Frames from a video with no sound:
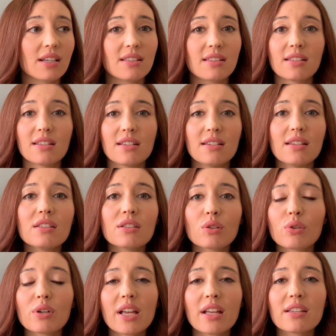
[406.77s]
It's
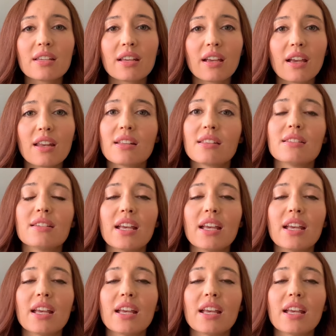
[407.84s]
disorienting and it's